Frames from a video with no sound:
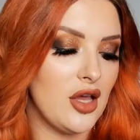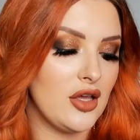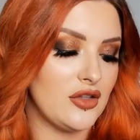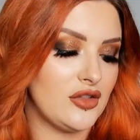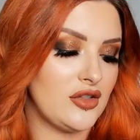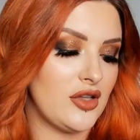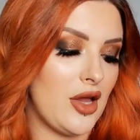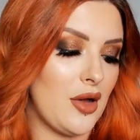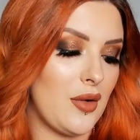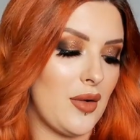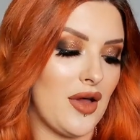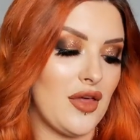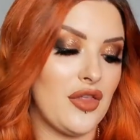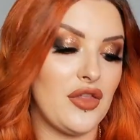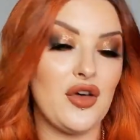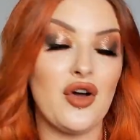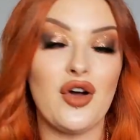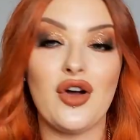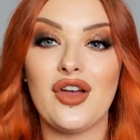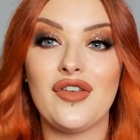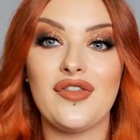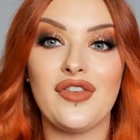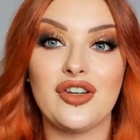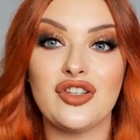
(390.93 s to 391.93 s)
so I
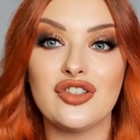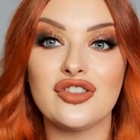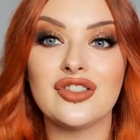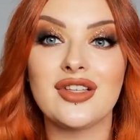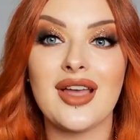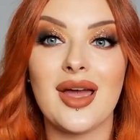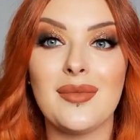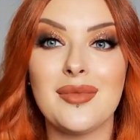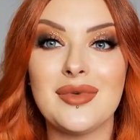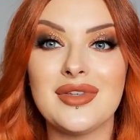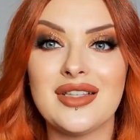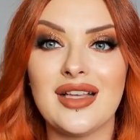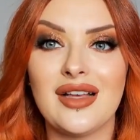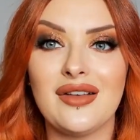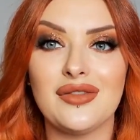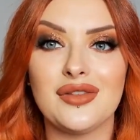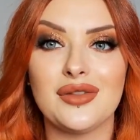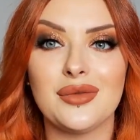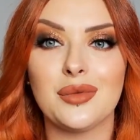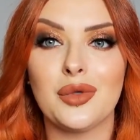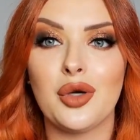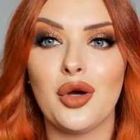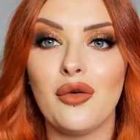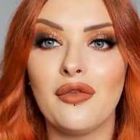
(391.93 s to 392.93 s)
thought if I just get myself
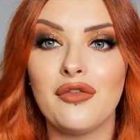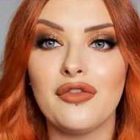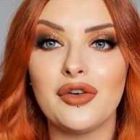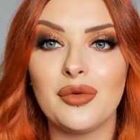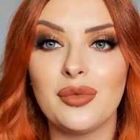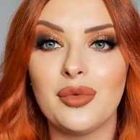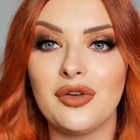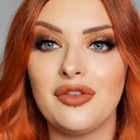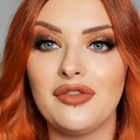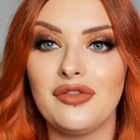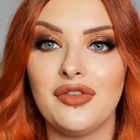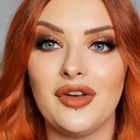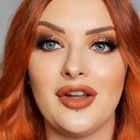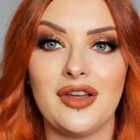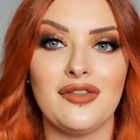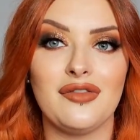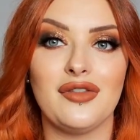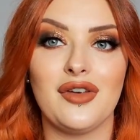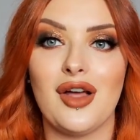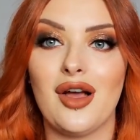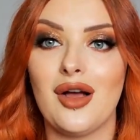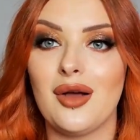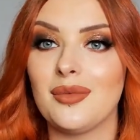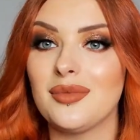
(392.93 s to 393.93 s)
some comfortable
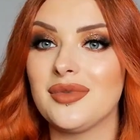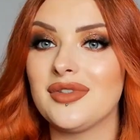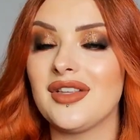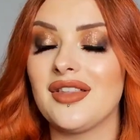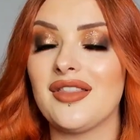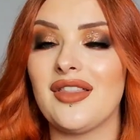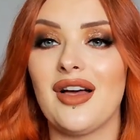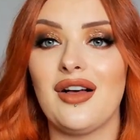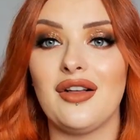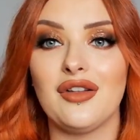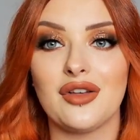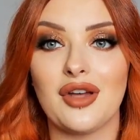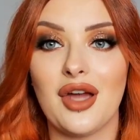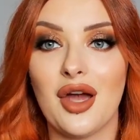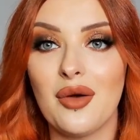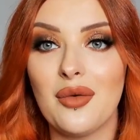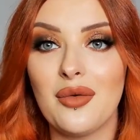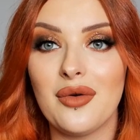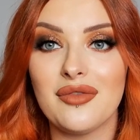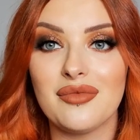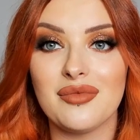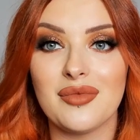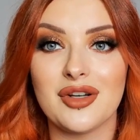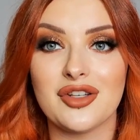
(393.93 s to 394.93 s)
flip-flops that'll
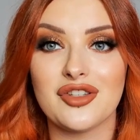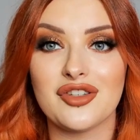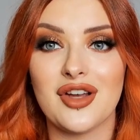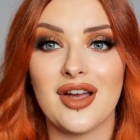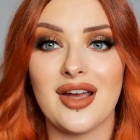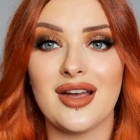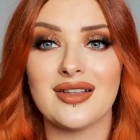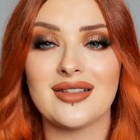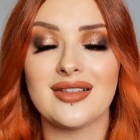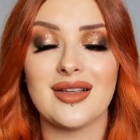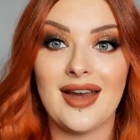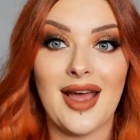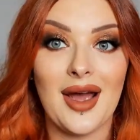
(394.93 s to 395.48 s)
go with my dress.